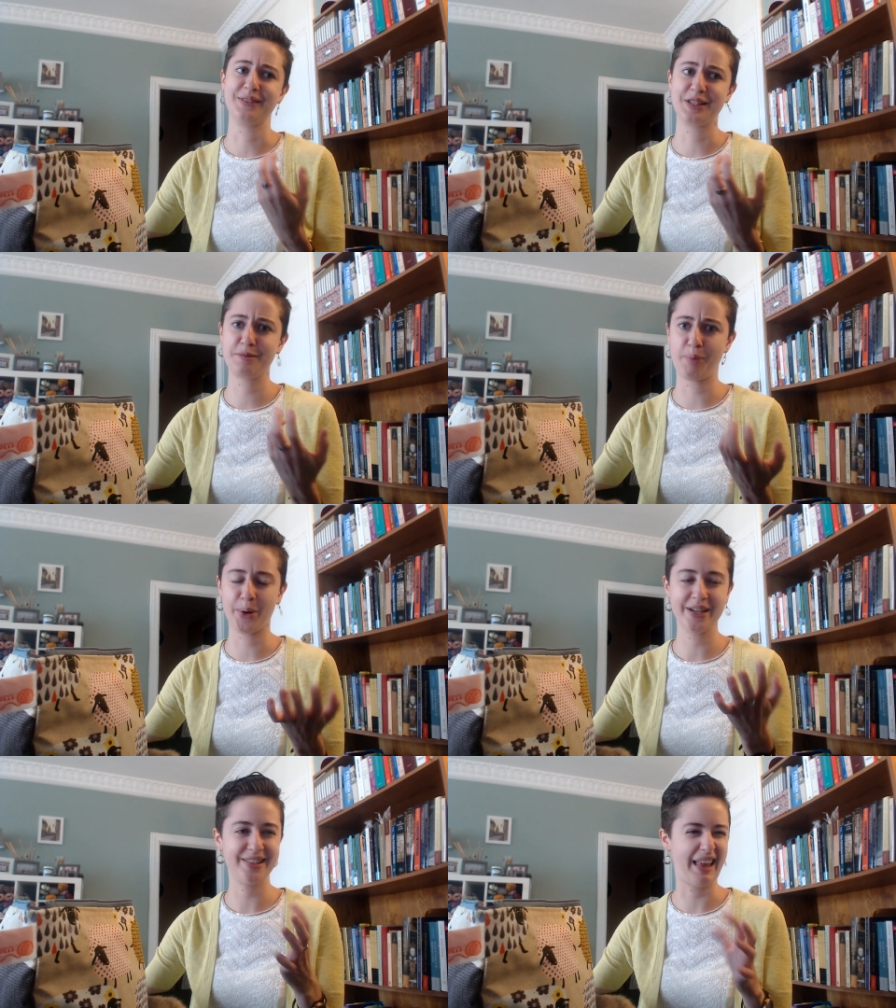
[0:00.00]
a
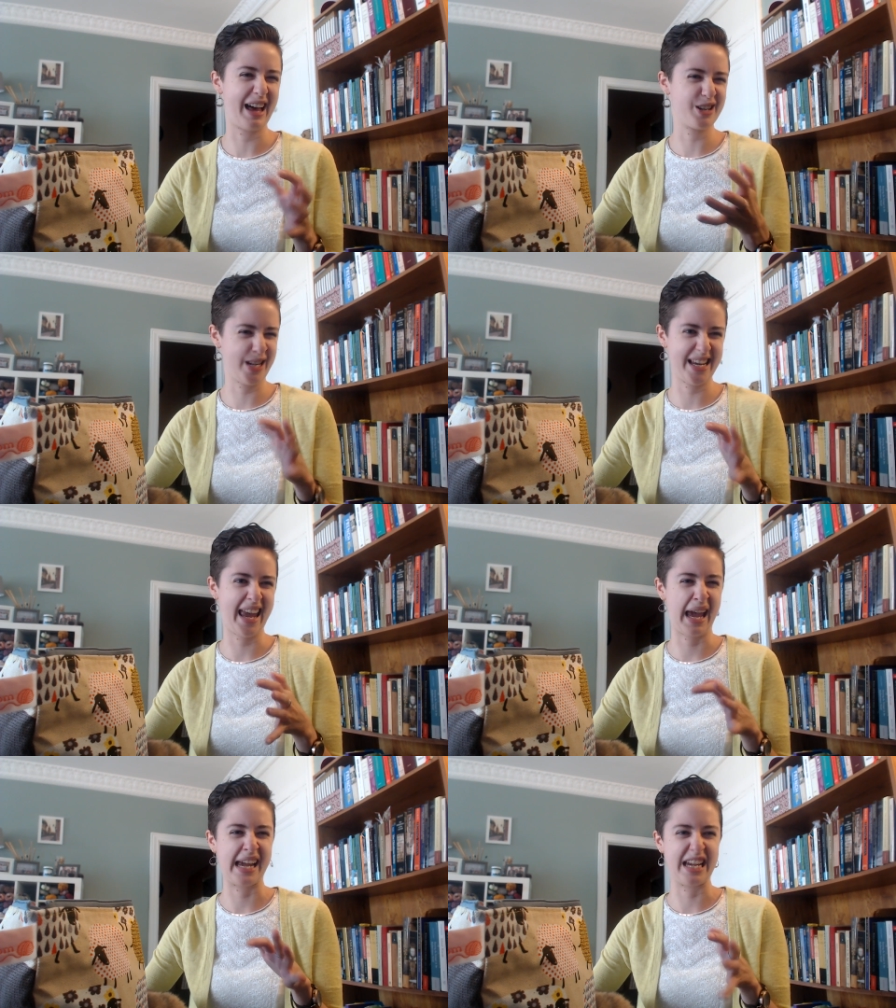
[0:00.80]
sport slash
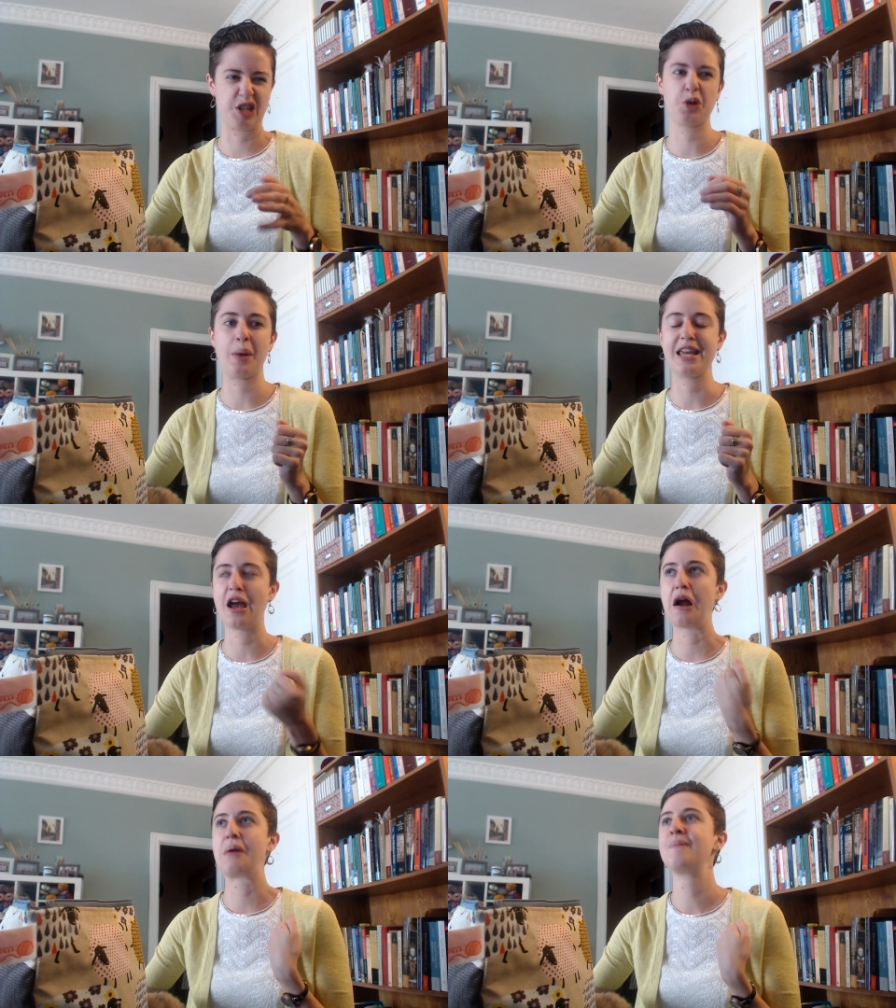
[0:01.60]
dk ish weight
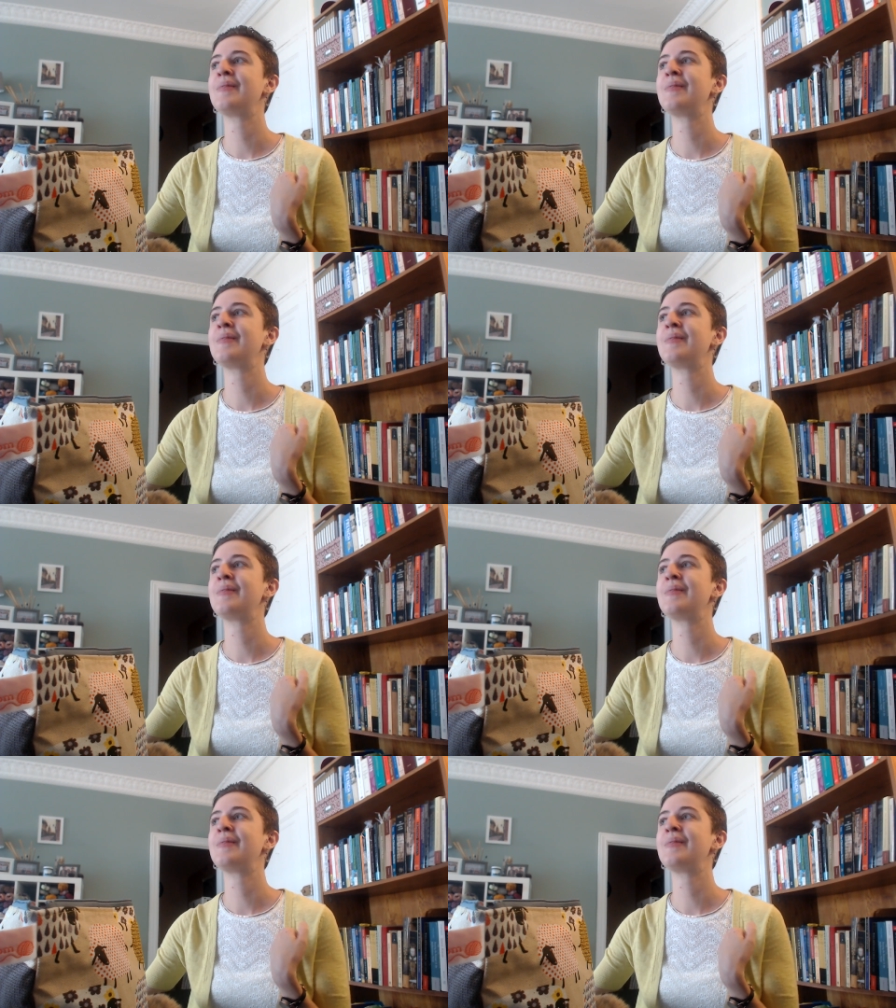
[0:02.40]
yarn.